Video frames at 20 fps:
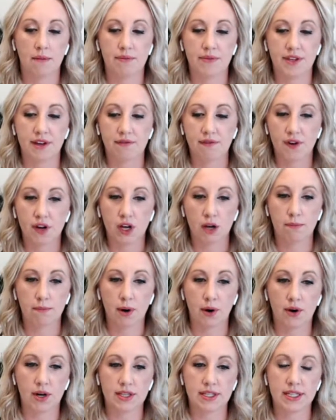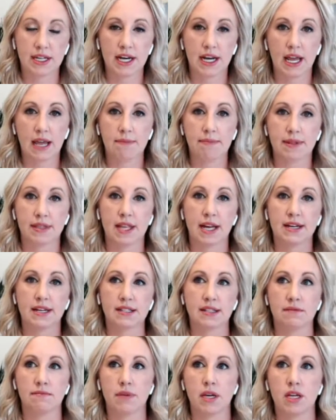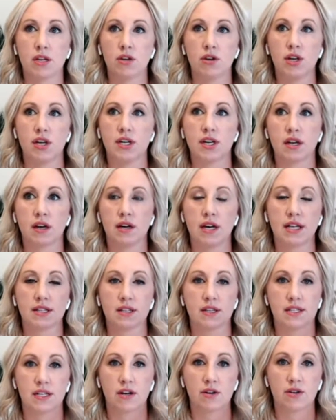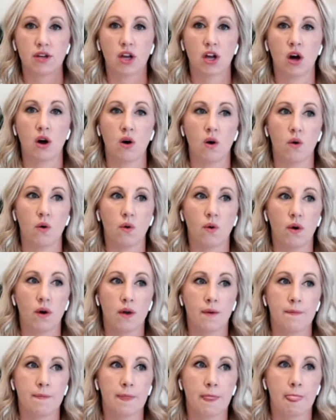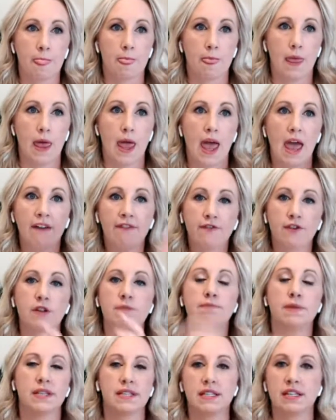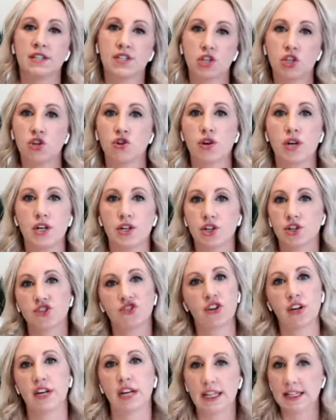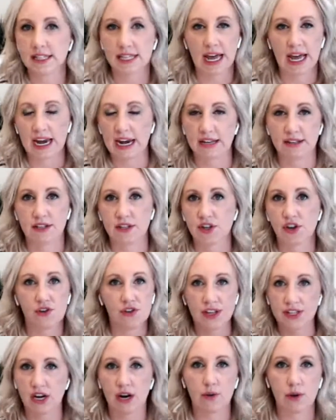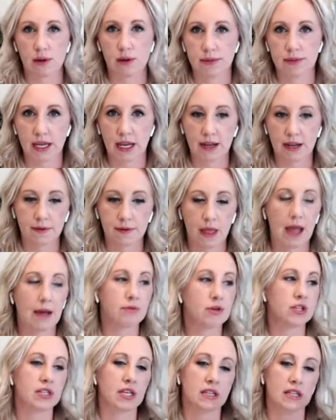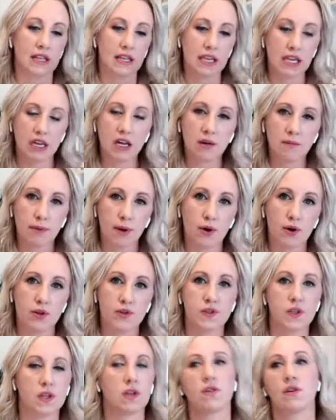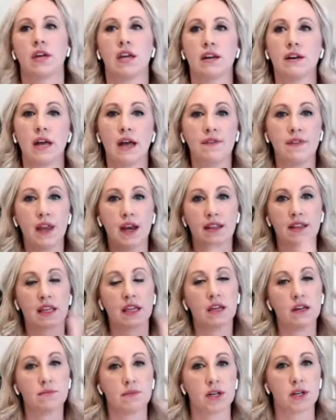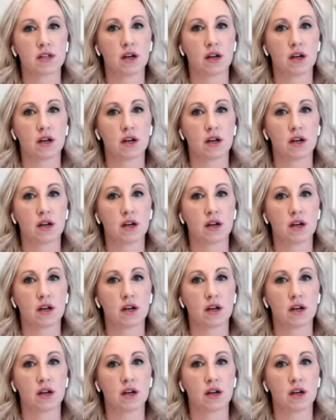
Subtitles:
different components today, but that doesn't mean you need to necessarily go, every business in your industry needs that necessarily. That's not what I'm saying. I'm just saying the key components that you need. And then at the end, I'm going